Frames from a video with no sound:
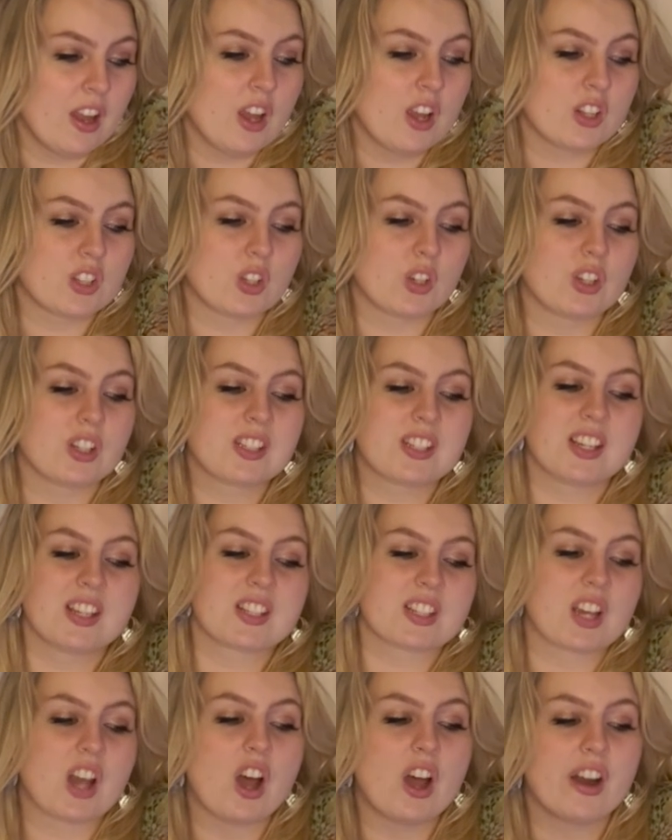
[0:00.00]
So you can see it's
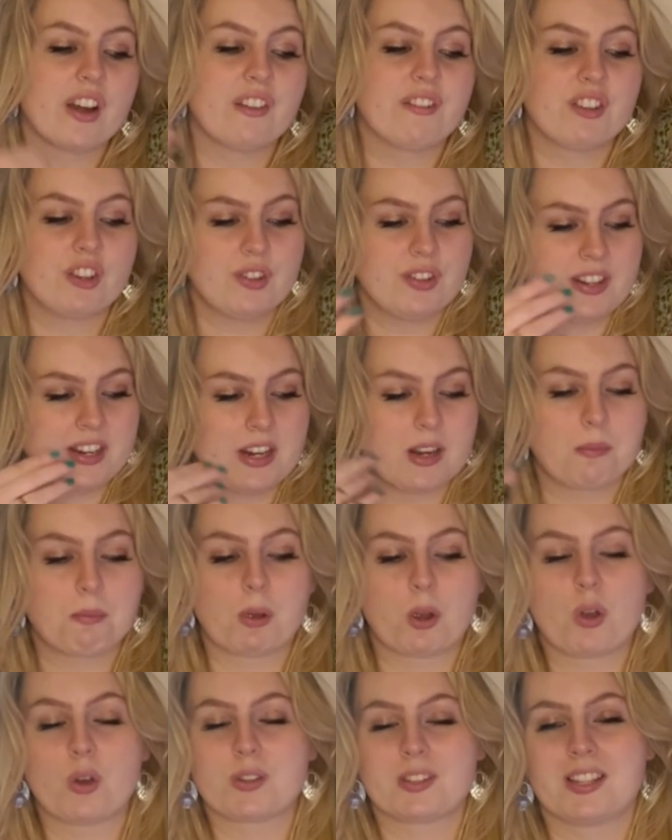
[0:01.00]
kind of unique
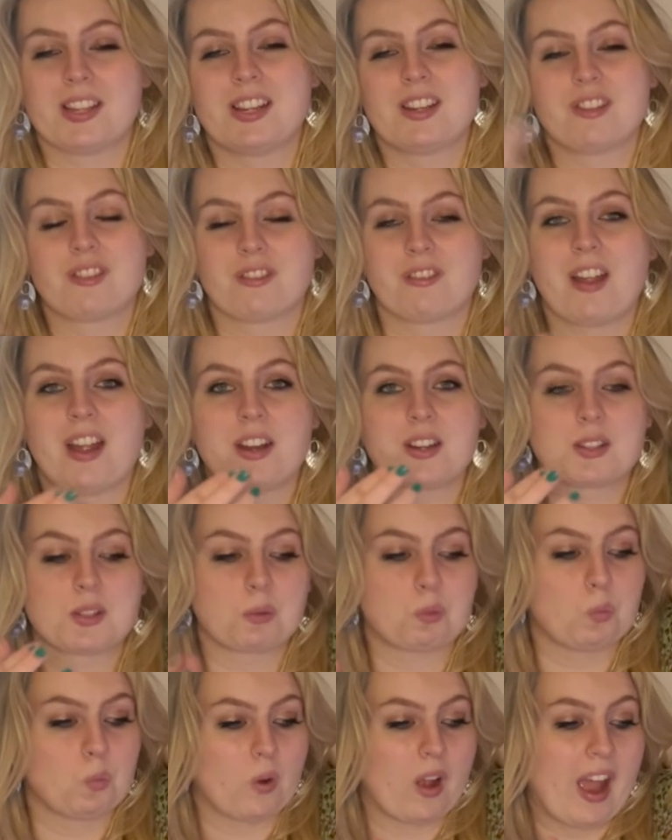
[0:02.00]
because it interacts
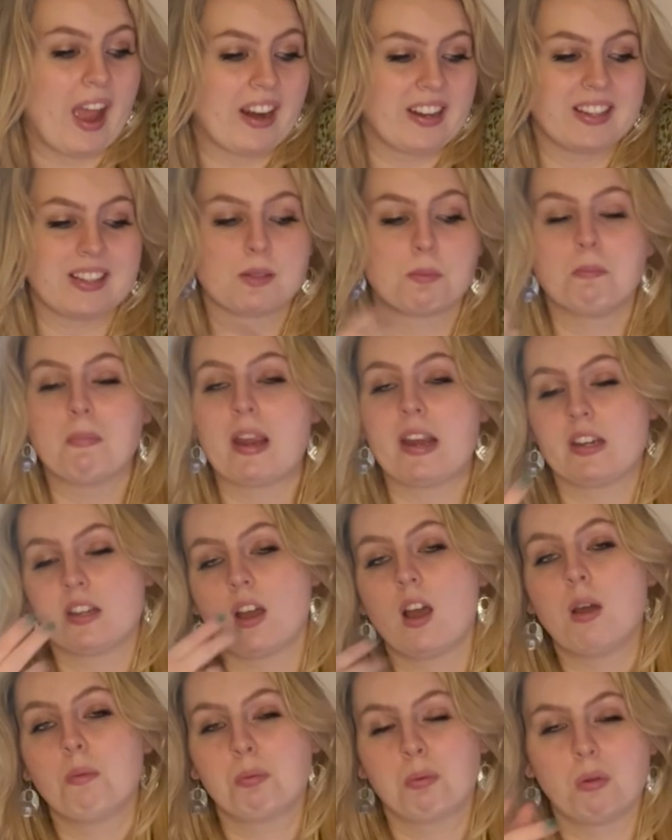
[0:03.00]
and is made
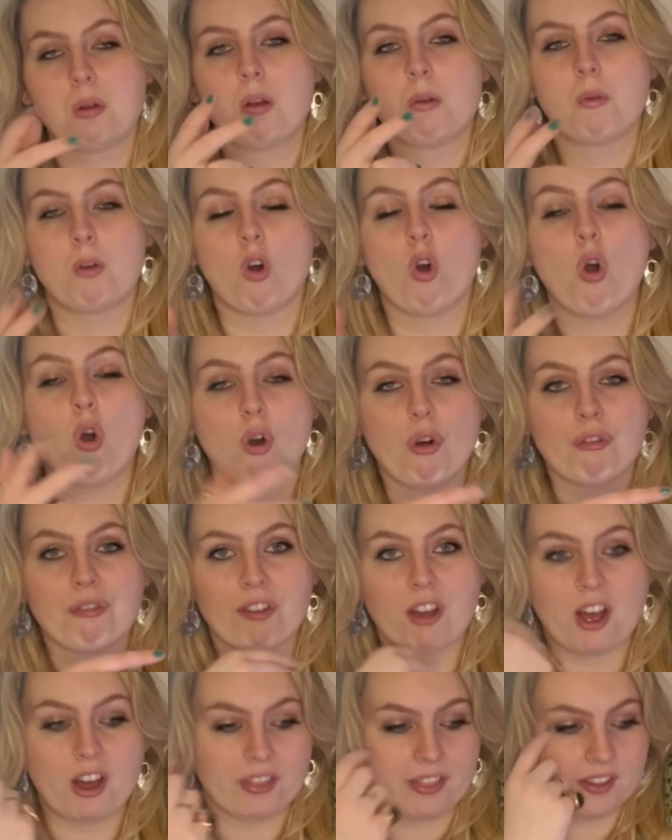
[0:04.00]
up of
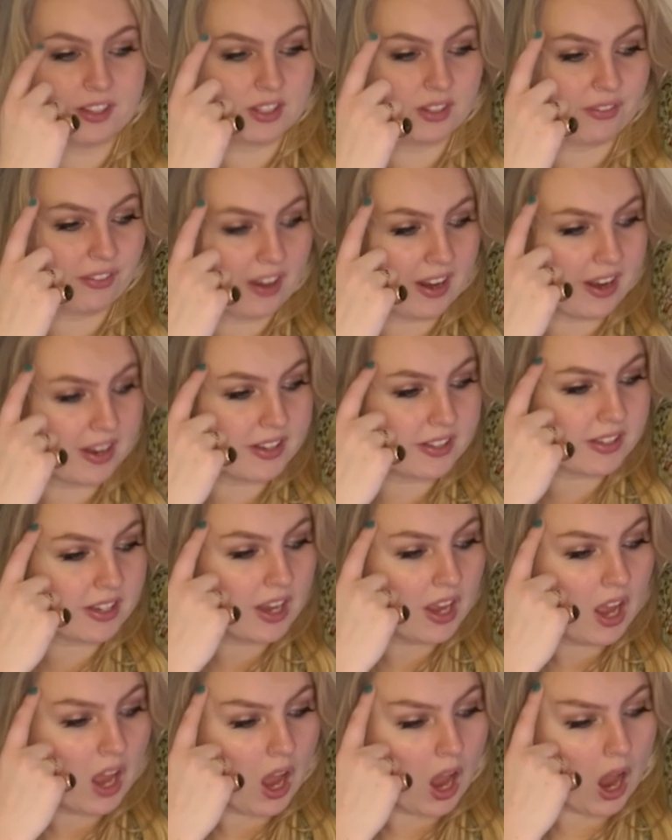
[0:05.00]
other spheres,
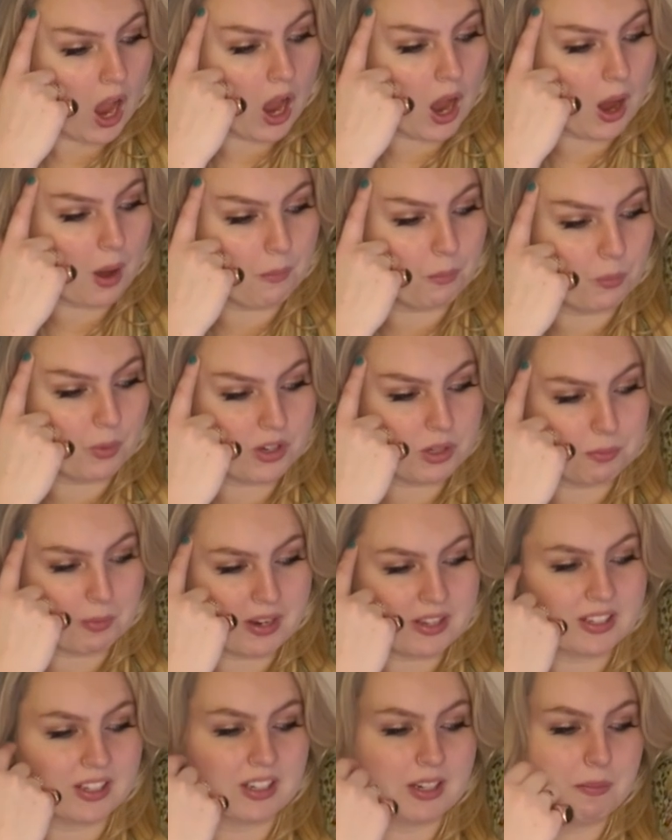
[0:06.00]
which
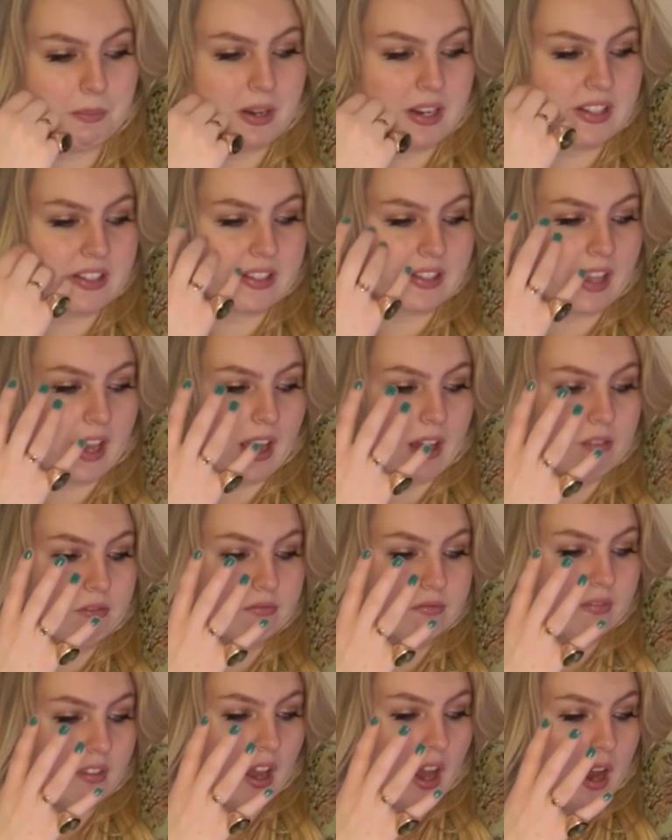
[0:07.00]
basically means that
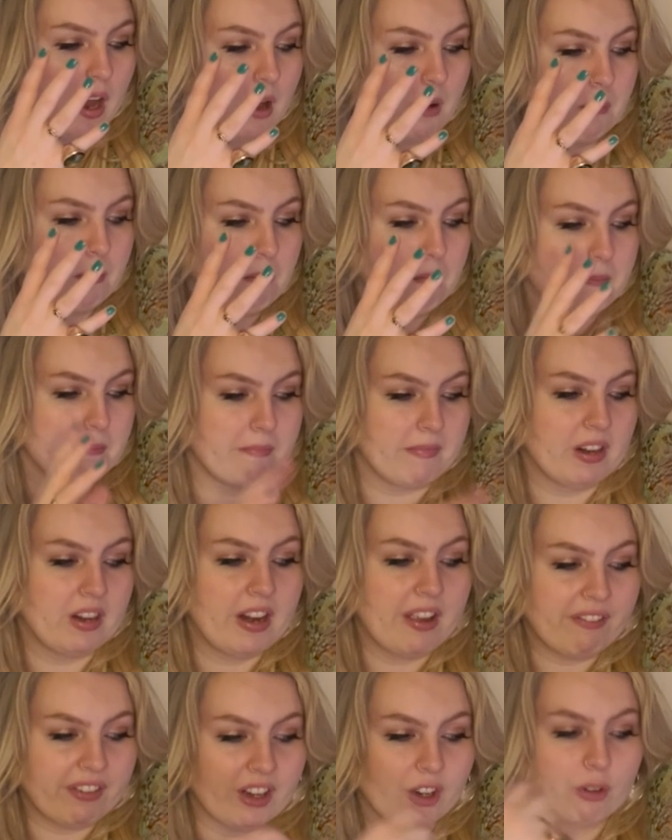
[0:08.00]

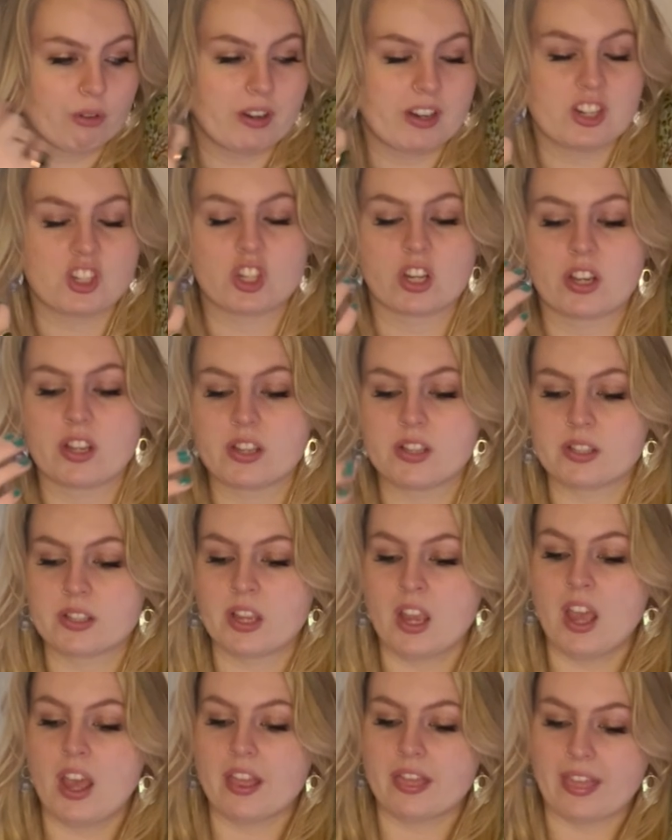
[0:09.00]
living creatures
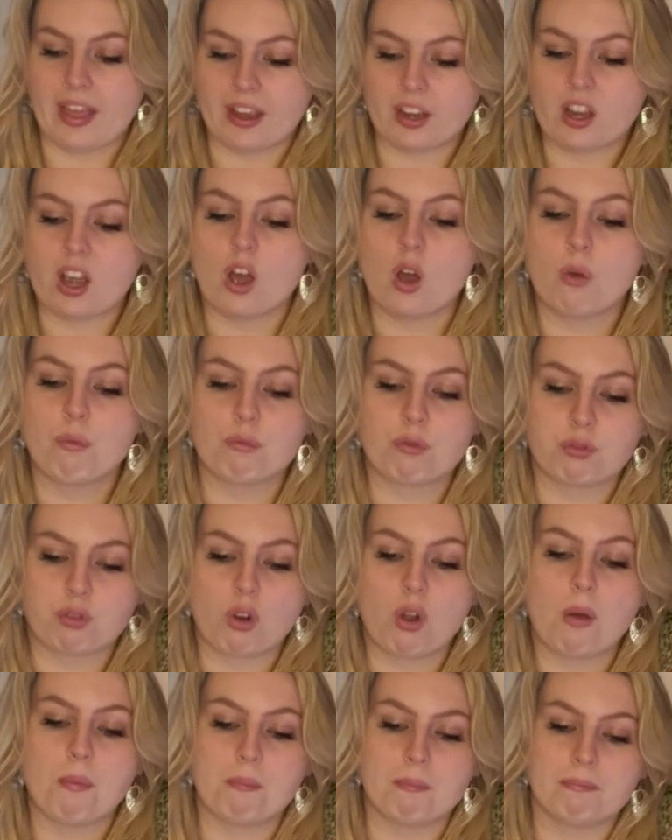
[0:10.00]
that come
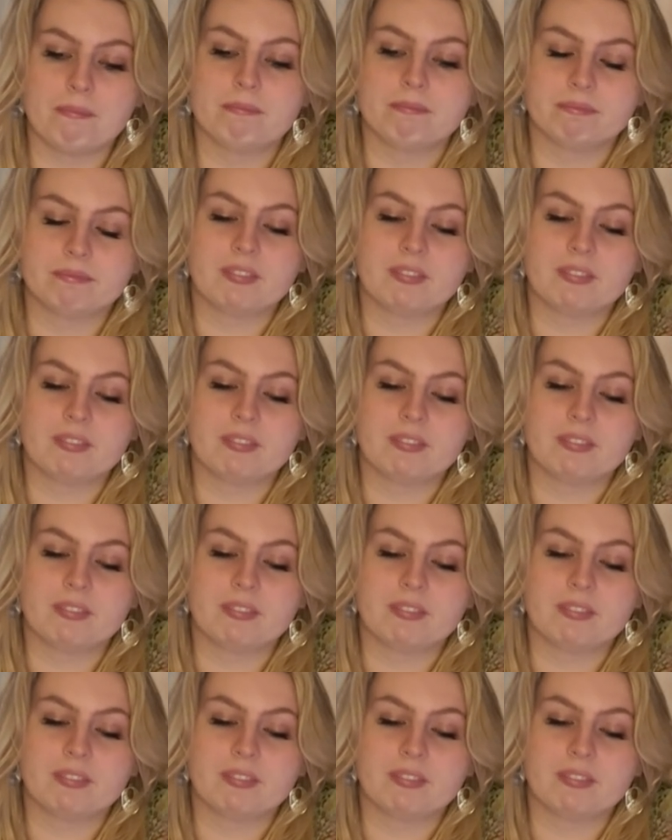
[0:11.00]
from